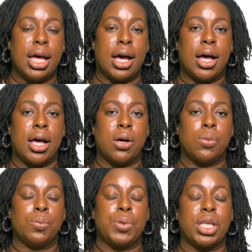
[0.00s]

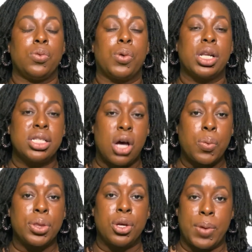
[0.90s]
And you want to talk
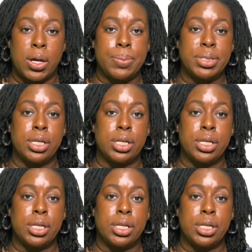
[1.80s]
with your bankruptcy